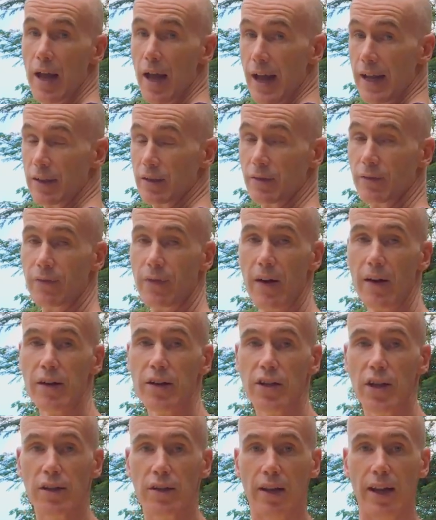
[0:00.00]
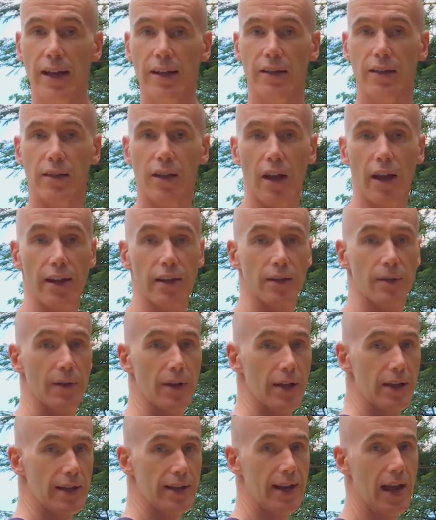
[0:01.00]
It's a very gentle exercise.
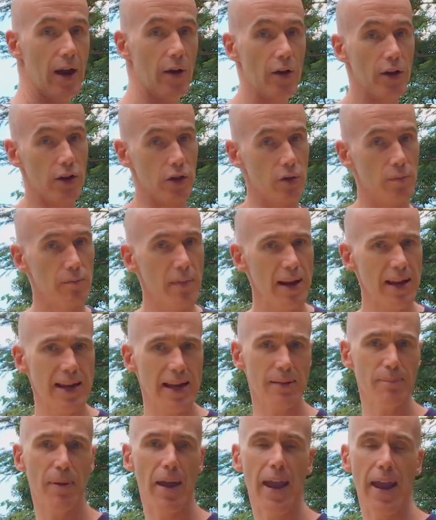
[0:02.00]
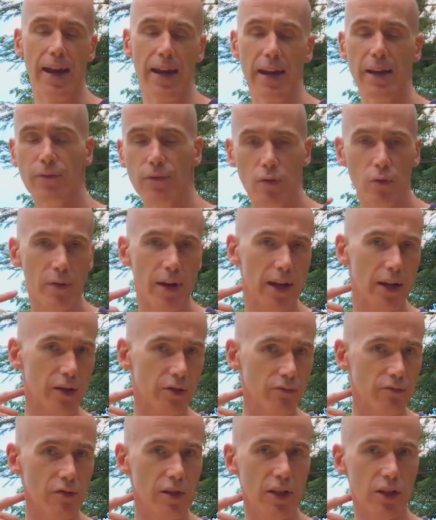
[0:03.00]
Now, you may get pain. If your neck
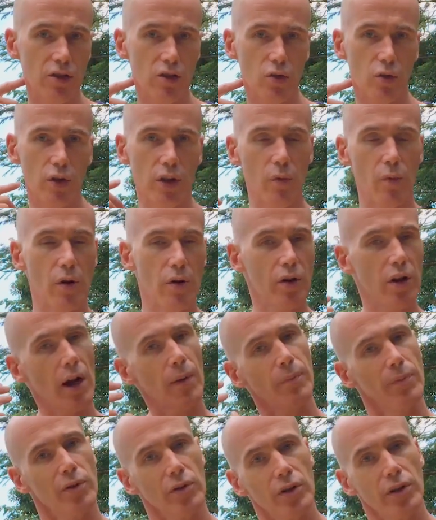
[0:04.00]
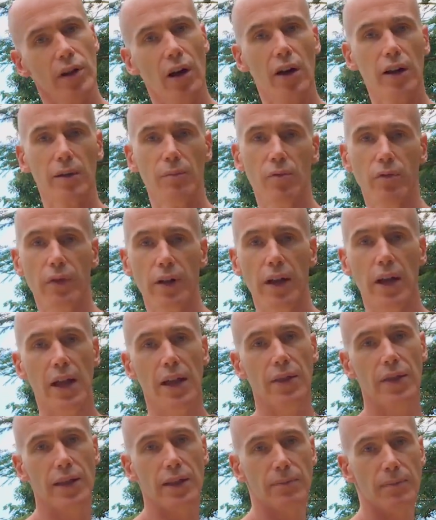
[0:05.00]
is really sore, you woke up and you can hardly move it,
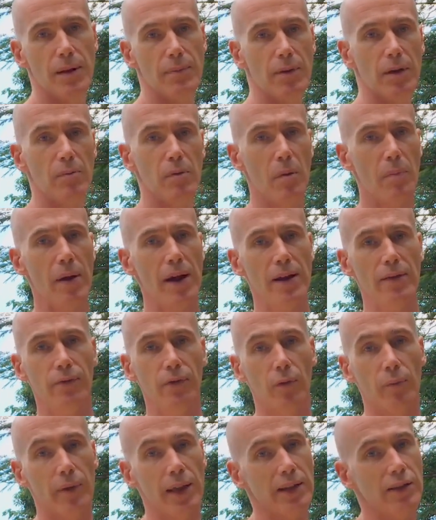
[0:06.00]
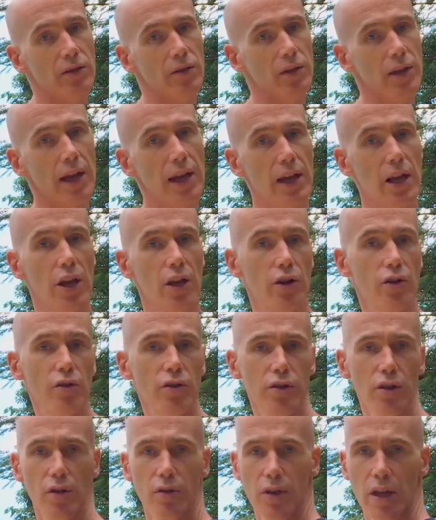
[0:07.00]
this may be a little bit painful, but that's okay. You
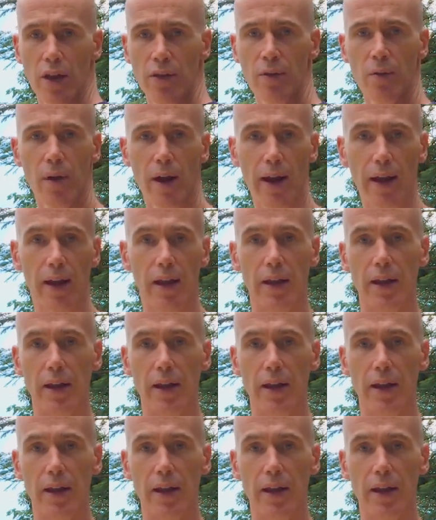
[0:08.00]
just go the other way.